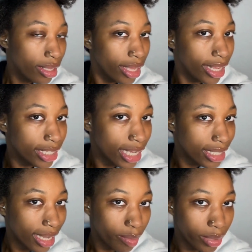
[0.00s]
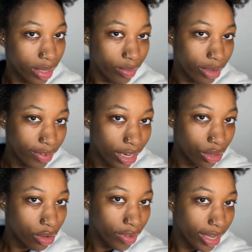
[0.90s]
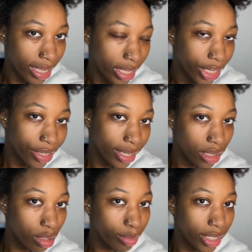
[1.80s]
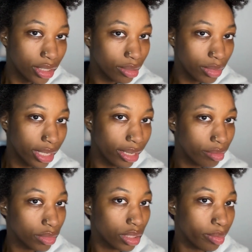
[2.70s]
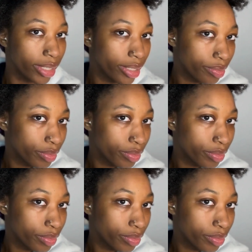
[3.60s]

And it sounds like I'm being rough. I don't know if y'all can hear like the brush sometimes, but